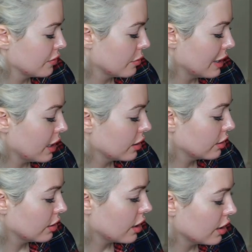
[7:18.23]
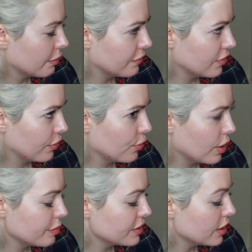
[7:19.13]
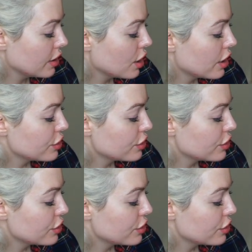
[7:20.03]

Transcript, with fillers: from MAC um, for, through Ipsy.